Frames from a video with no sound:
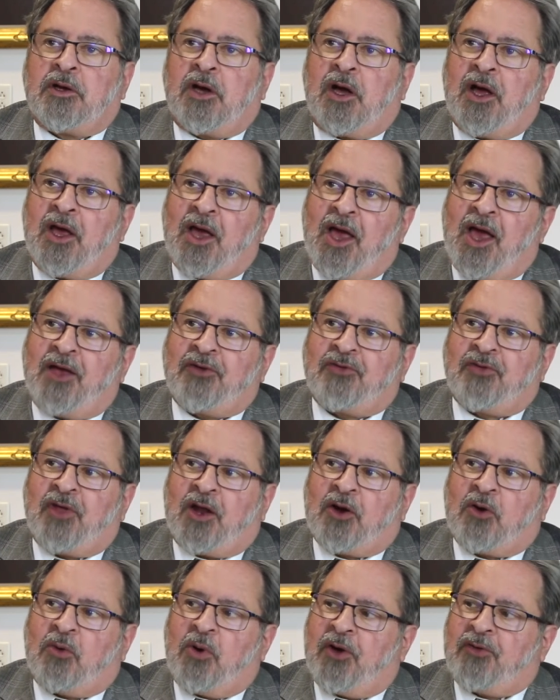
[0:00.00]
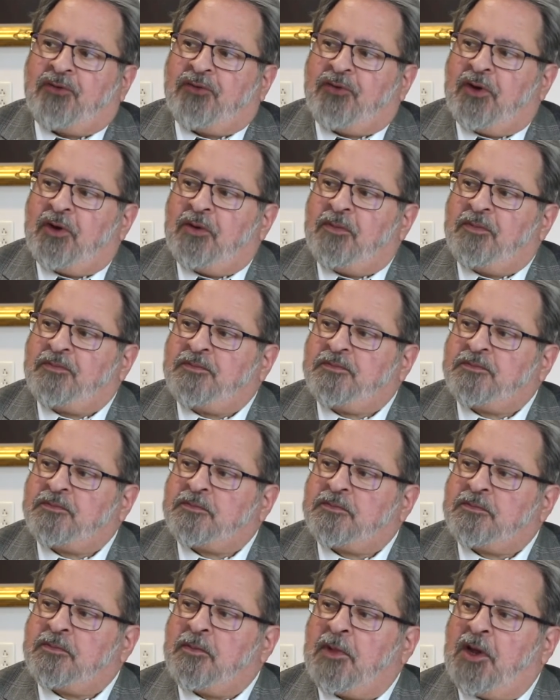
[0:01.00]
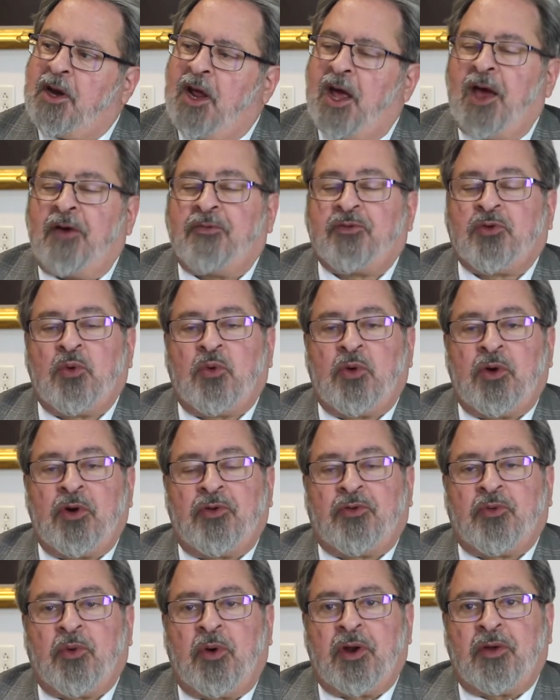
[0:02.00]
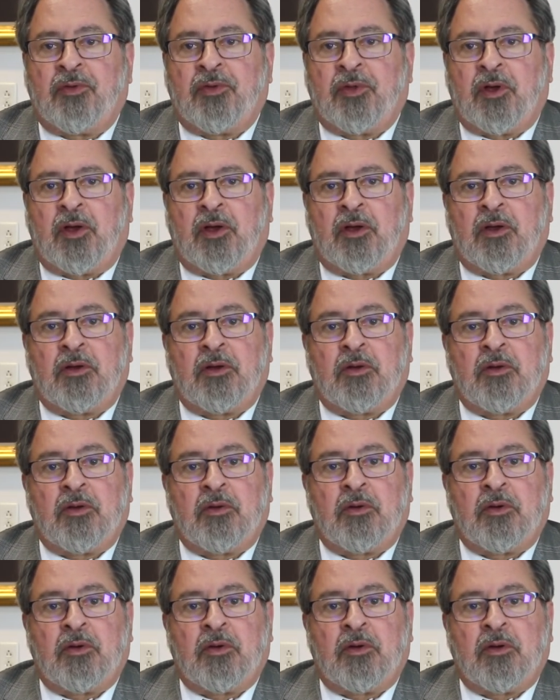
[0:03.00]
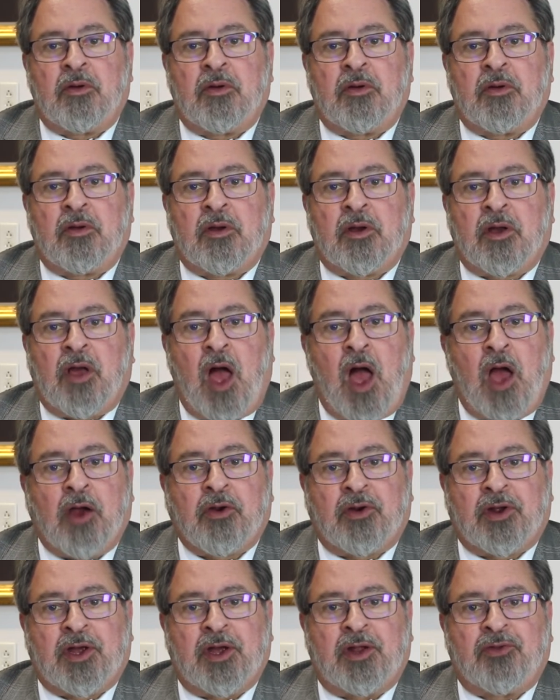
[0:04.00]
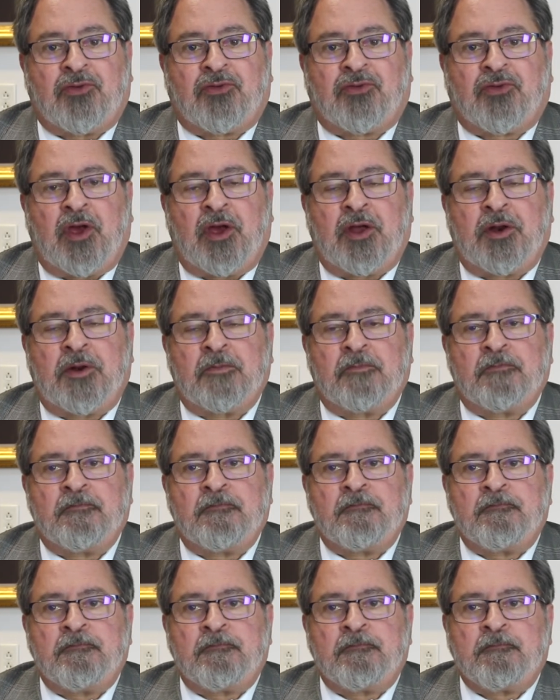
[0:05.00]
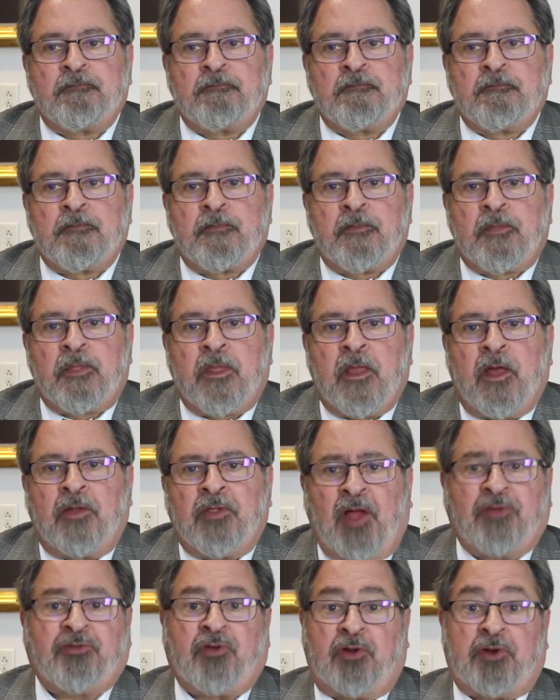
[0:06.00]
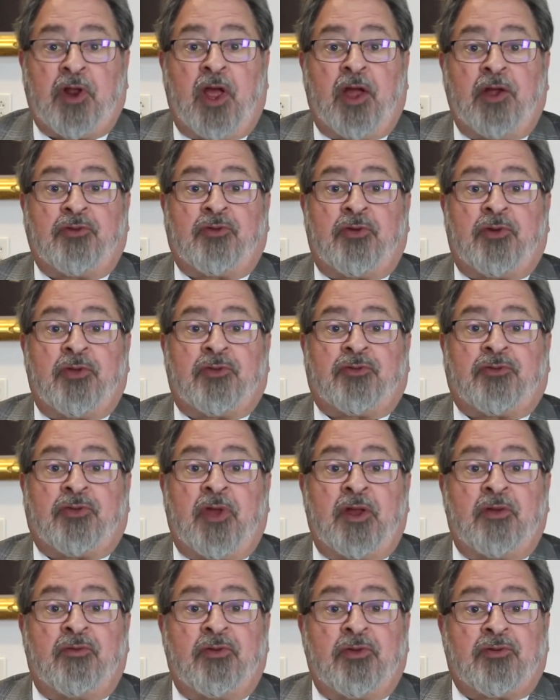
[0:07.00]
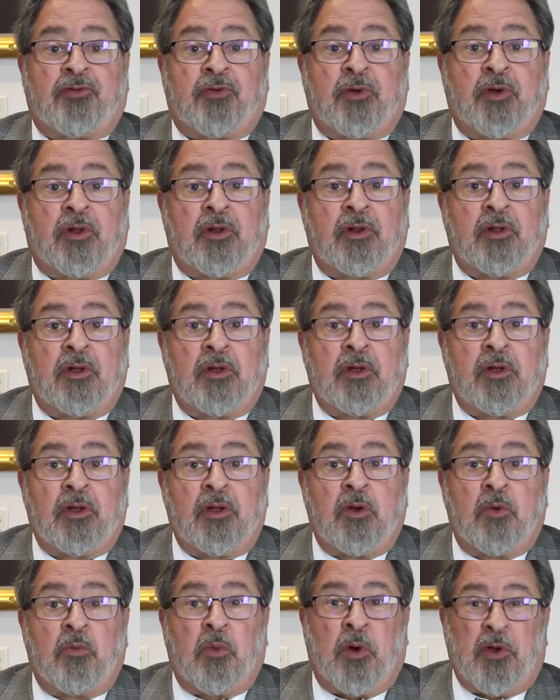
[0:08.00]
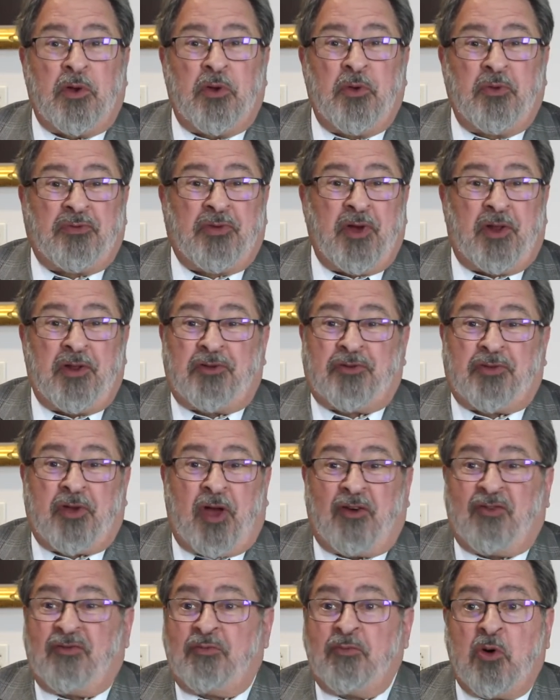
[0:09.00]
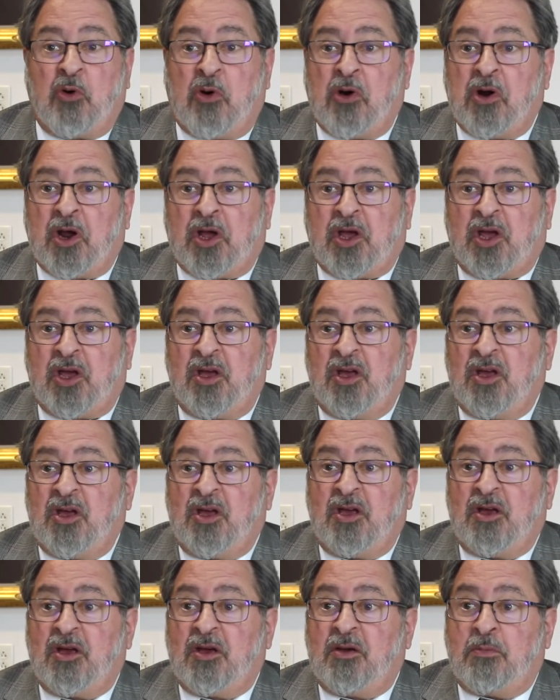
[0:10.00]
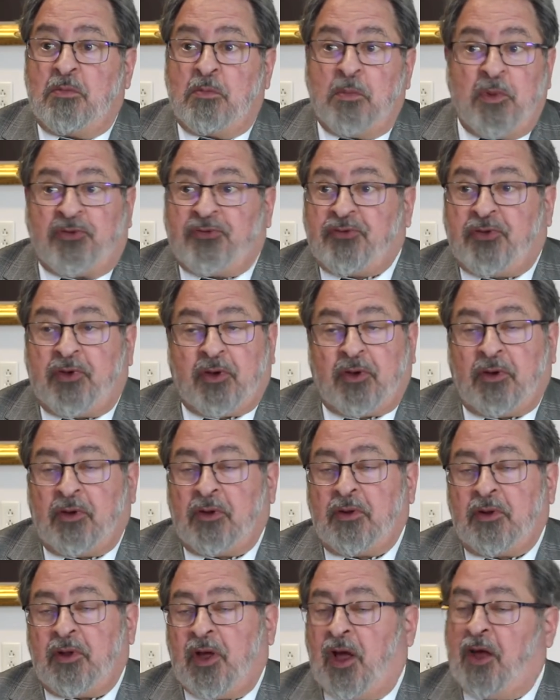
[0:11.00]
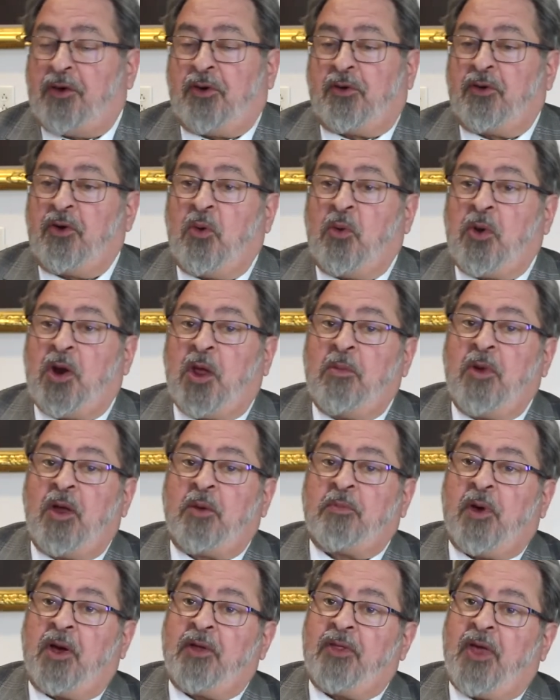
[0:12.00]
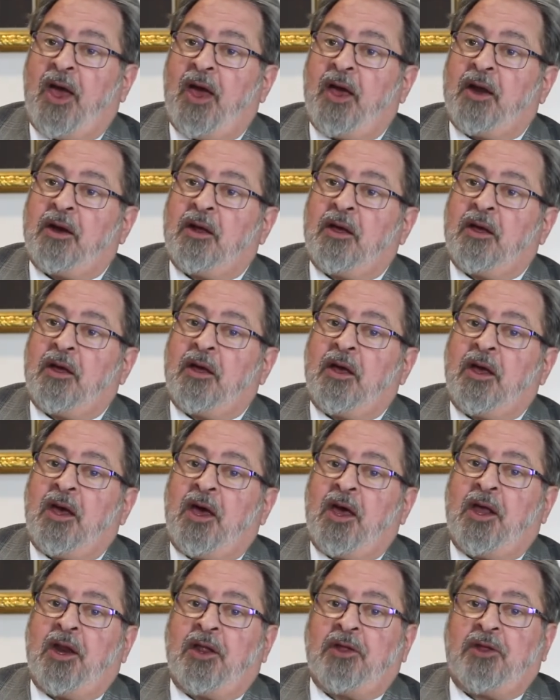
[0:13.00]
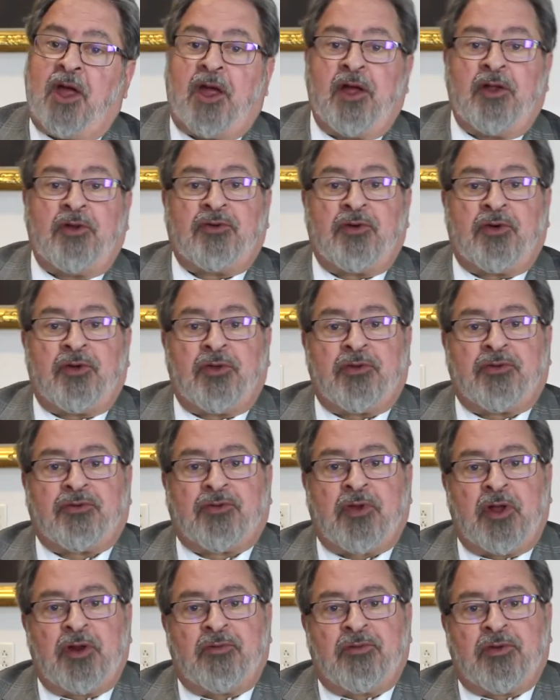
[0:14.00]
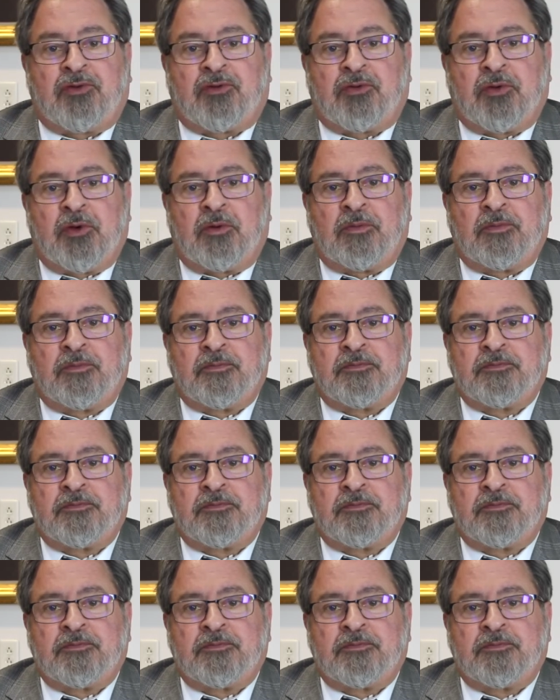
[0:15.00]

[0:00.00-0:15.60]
I asked that question, and afterwards one of the congregants said, that's a danger to the state of Israel. What you said is sophomoric, mystical, I don't know what he meant by that, and a danger to the state of Israel.